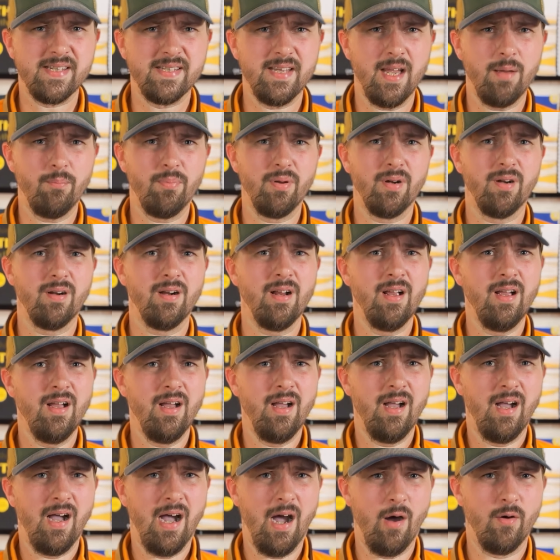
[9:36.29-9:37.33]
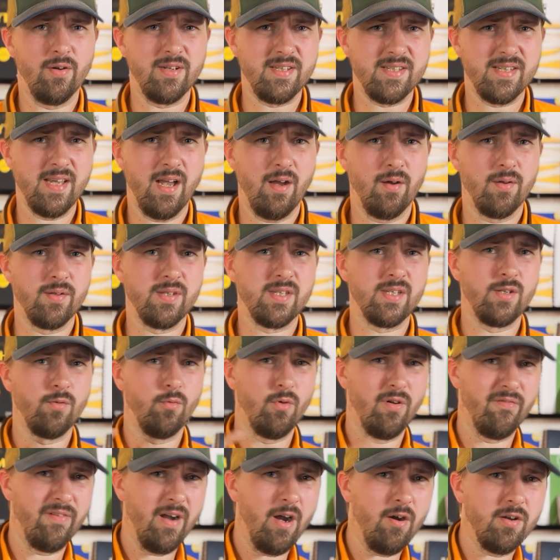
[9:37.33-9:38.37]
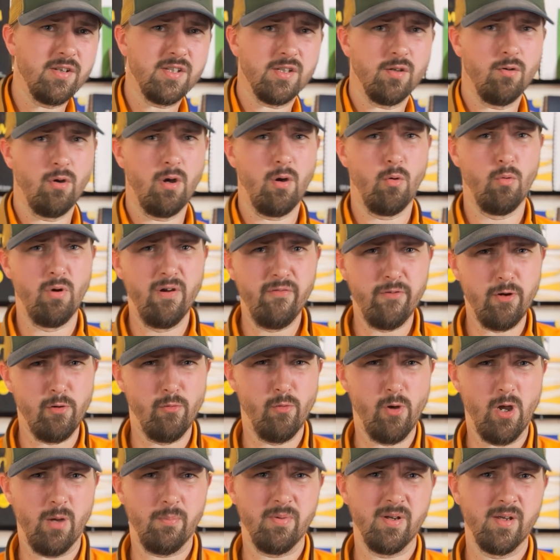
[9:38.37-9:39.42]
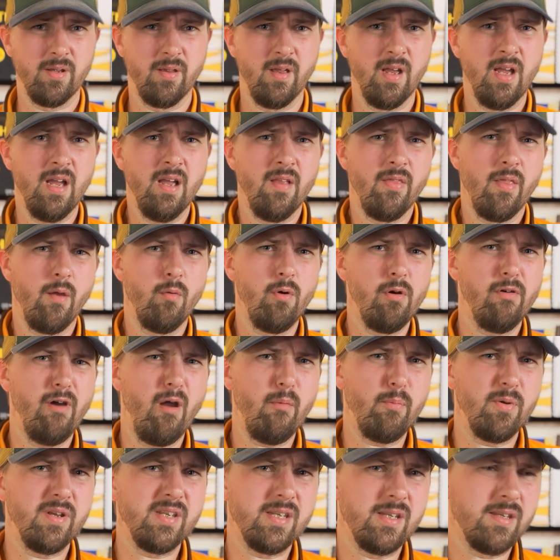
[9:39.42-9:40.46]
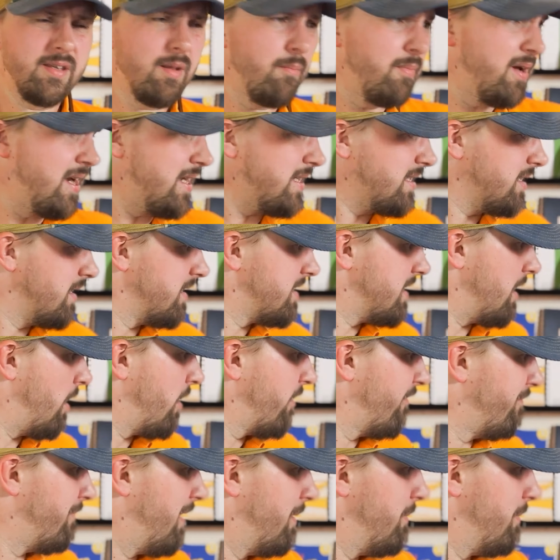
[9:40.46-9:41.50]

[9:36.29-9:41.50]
example how it sounds without or with reverb. The reverb isn't the best, it's out of